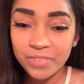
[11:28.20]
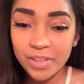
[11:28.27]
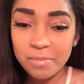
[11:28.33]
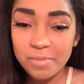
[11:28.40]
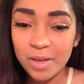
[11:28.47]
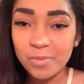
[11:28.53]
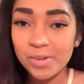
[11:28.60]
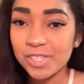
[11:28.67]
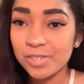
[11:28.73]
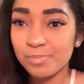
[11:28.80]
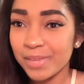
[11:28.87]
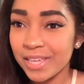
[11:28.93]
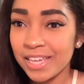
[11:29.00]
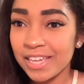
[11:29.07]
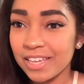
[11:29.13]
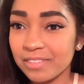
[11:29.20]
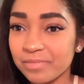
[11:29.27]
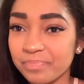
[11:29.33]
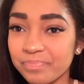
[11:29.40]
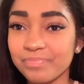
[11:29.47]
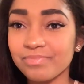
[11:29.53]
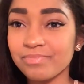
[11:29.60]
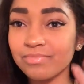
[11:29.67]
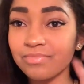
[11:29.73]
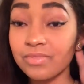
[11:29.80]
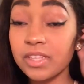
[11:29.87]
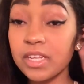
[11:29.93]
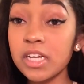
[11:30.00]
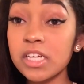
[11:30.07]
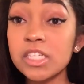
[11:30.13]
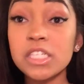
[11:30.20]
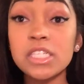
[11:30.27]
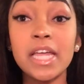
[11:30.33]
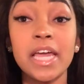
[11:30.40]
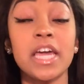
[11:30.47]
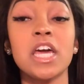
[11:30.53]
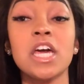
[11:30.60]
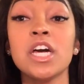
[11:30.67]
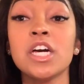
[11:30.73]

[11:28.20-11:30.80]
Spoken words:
I'm like, what you mean? She's like,